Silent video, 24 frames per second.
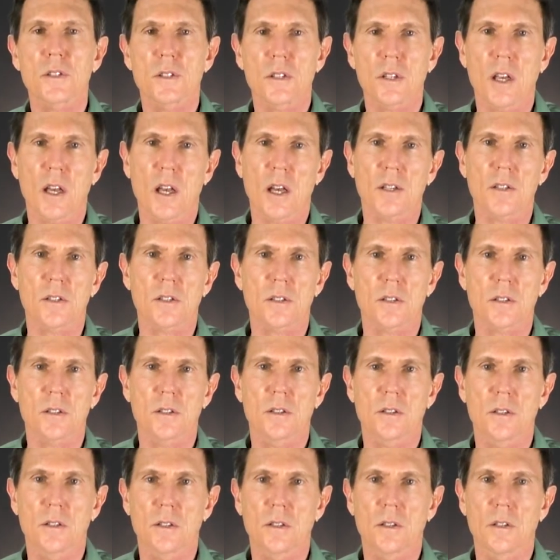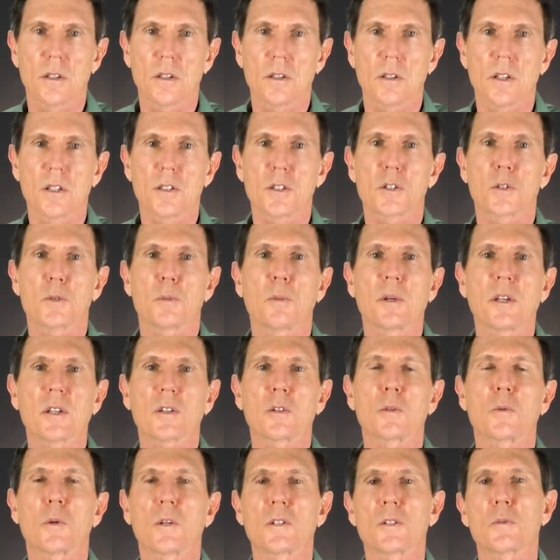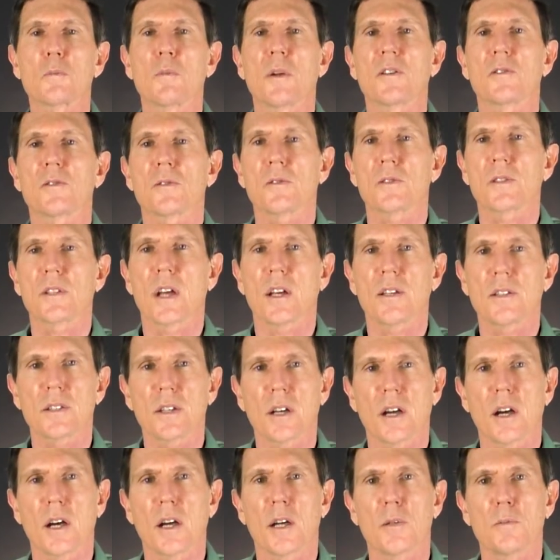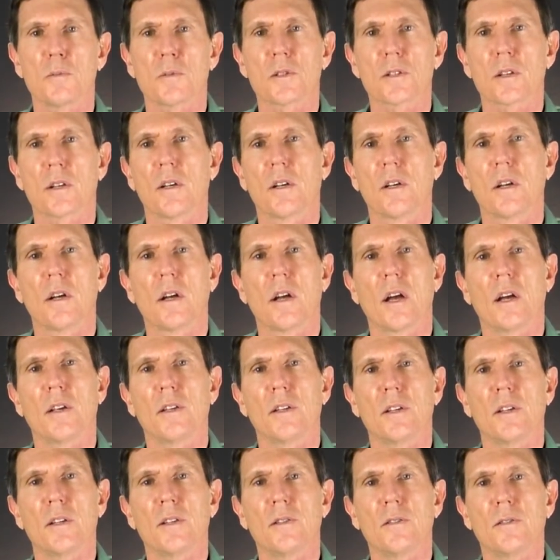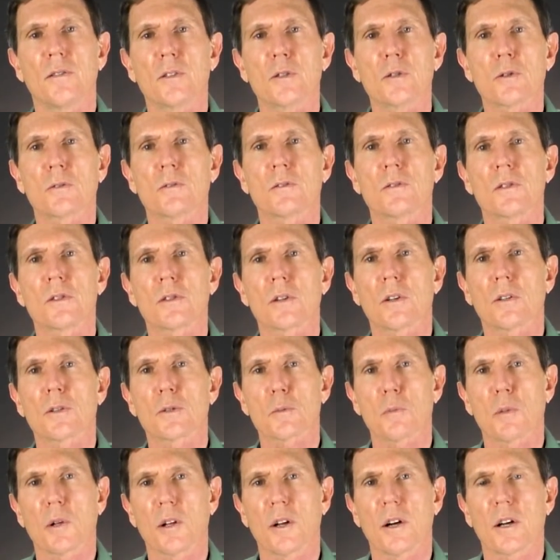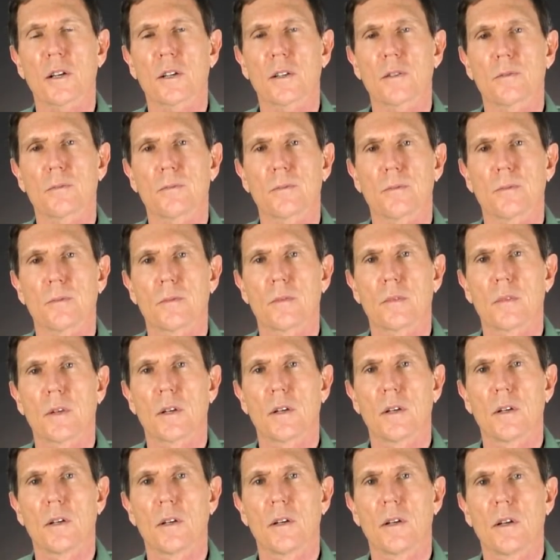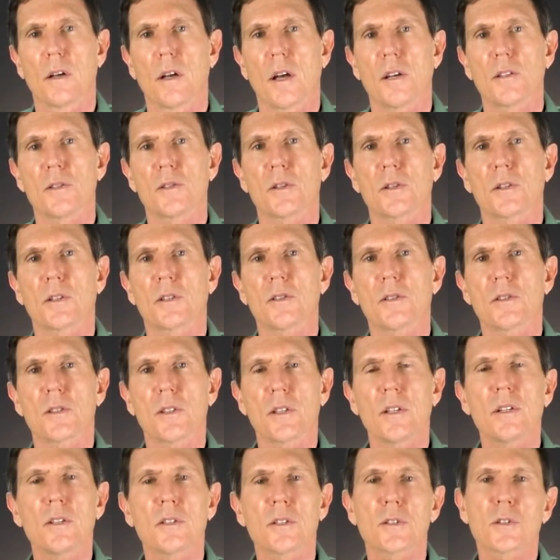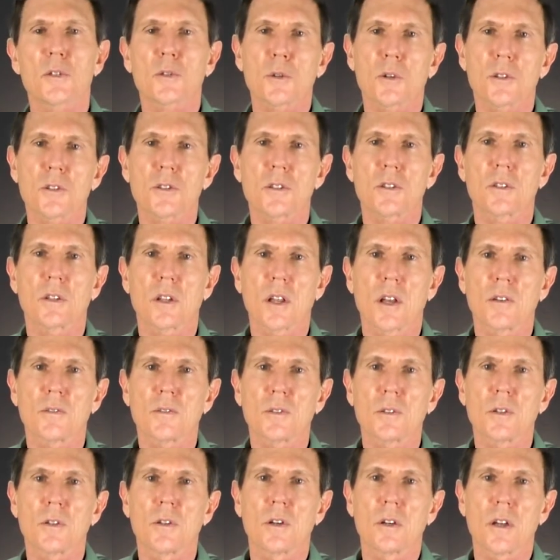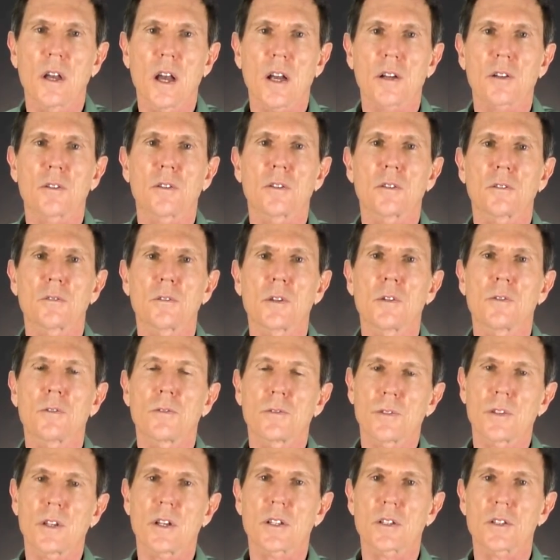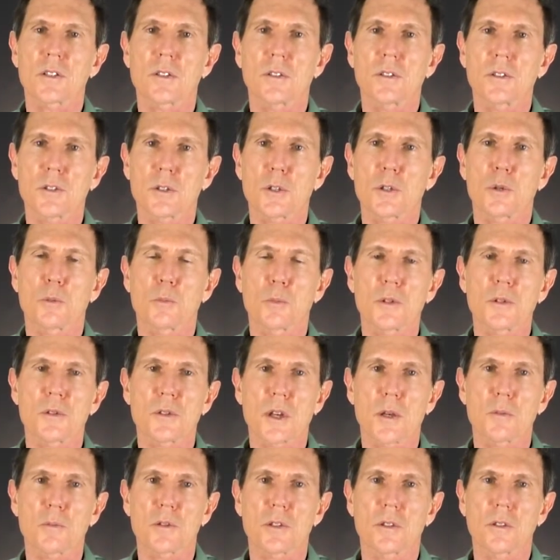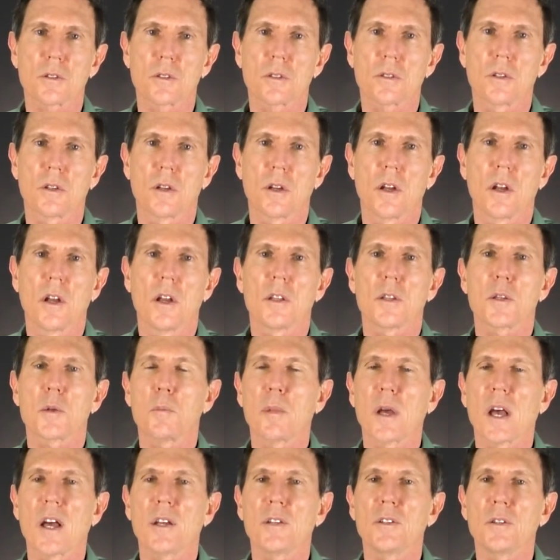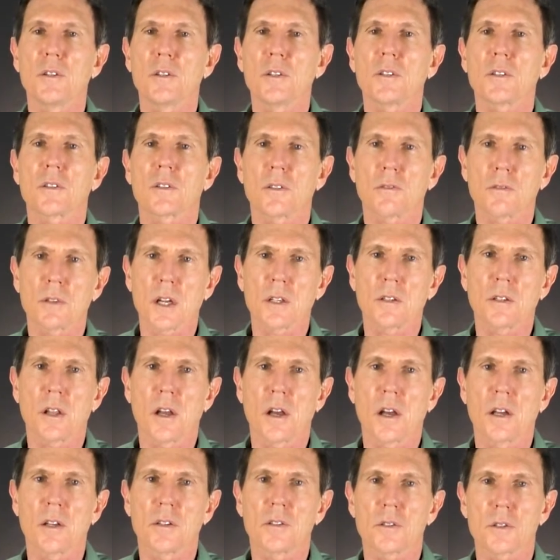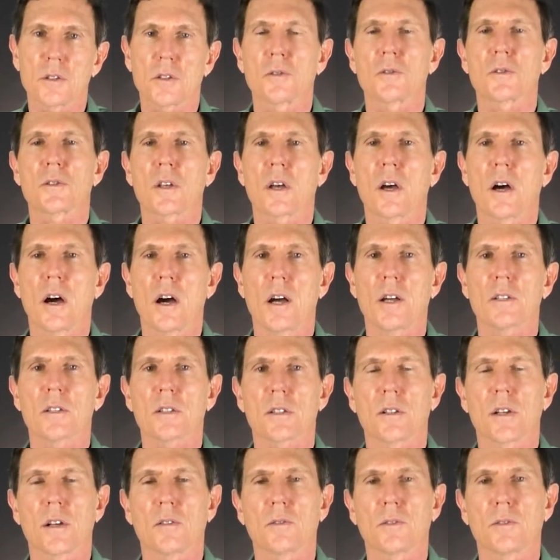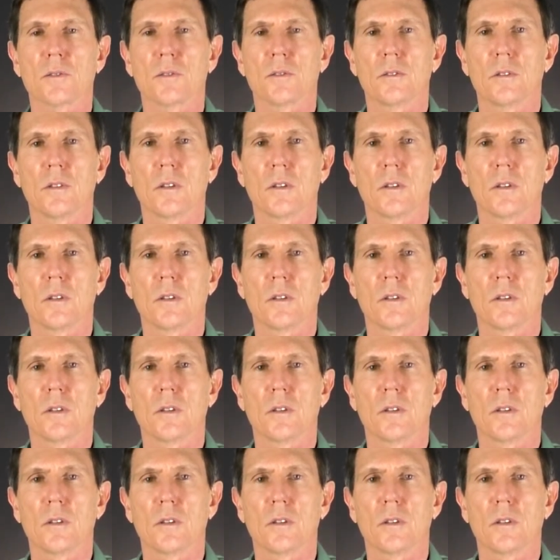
test, each speaker was measured 10 times and the individual results plotted. As you can see, distortion level accurately reflects listener perception. The bad unit, the red line, shows the highest level.